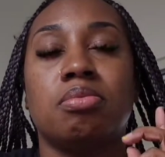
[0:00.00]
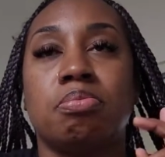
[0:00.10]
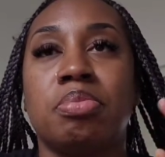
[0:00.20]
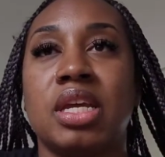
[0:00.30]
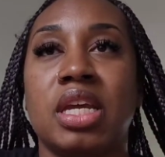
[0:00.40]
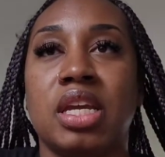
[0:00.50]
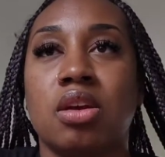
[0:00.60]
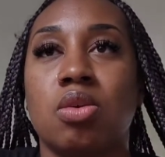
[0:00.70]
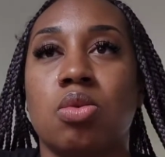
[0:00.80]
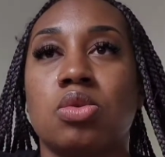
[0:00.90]
being
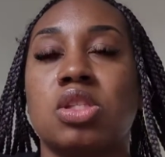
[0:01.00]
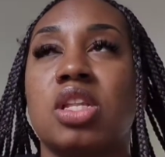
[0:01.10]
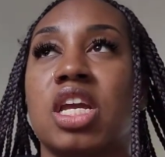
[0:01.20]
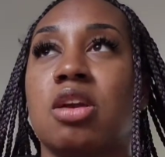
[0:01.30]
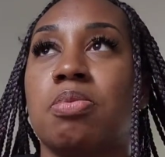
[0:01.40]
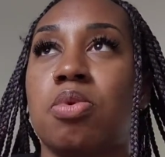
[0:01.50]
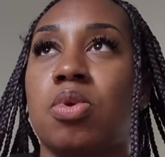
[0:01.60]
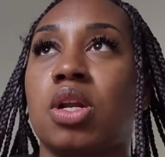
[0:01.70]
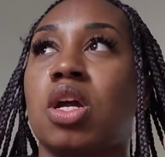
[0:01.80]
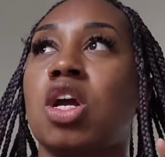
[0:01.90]
to the
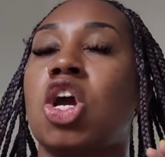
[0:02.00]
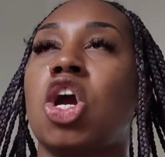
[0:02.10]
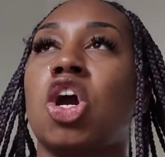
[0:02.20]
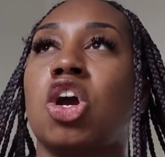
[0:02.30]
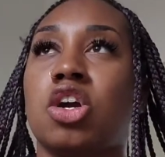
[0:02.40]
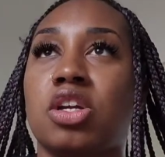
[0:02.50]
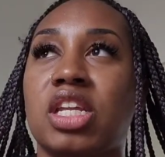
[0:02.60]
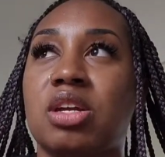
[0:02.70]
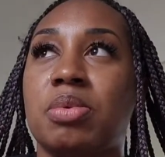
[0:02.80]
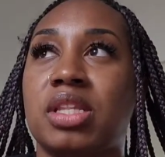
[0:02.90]
airport
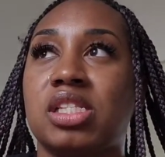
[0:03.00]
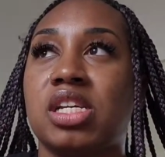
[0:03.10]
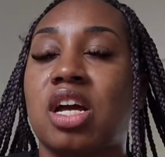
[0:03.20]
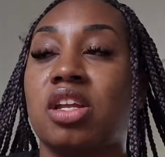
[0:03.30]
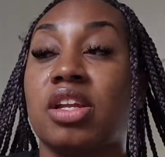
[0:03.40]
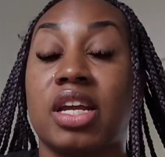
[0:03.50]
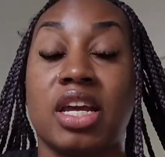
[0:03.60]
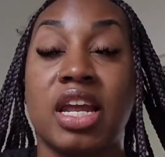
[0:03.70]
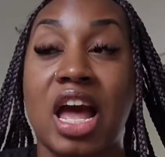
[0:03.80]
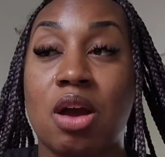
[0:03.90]
early with the toddler, like
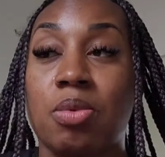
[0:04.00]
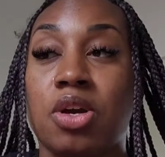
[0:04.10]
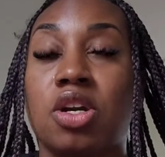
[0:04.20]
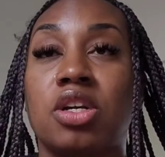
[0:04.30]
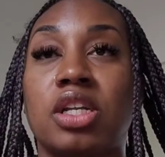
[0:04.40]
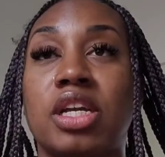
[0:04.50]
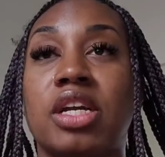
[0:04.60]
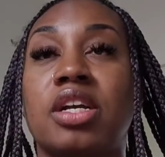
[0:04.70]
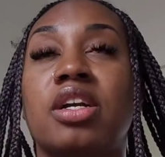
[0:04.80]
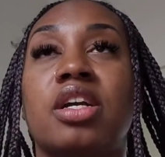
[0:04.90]
an hour
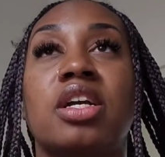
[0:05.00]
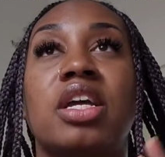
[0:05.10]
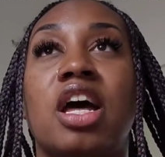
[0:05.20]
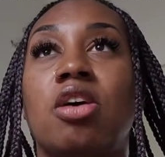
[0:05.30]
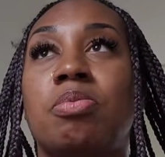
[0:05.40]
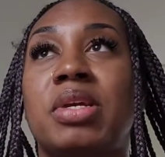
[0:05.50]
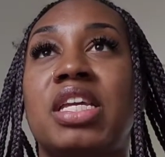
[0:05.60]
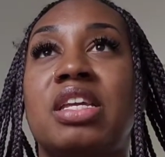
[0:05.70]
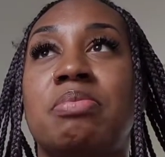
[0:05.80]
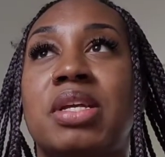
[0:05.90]
earlier, helped
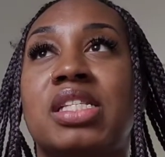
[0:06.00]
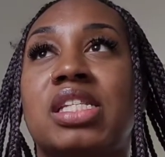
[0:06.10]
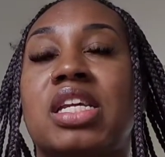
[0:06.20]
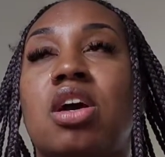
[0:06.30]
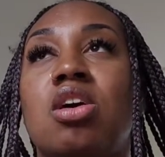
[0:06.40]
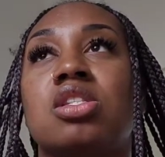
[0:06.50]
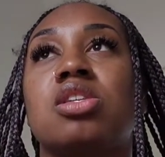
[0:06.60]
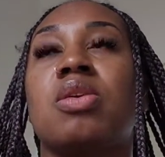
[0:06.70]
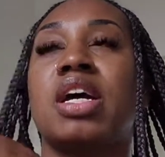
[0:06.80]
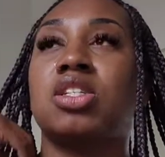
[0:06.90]
me immensely.
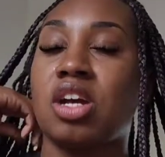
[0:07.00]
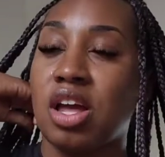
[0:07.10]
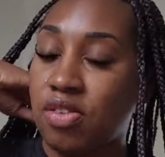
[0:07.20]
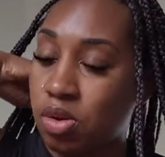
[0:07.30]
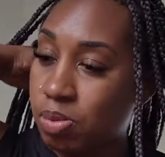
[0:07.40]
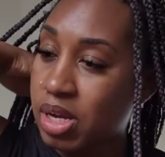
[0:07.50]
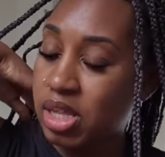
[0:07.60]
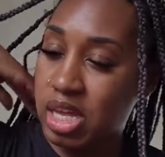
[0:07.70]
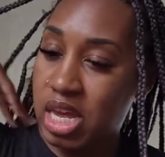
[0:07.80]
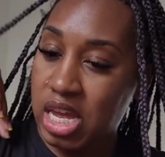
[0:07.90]
Also, I traveled
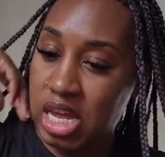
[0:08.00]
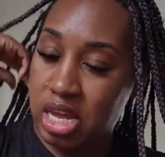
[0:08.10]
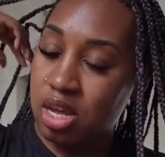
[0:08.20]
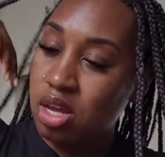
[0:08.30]
with a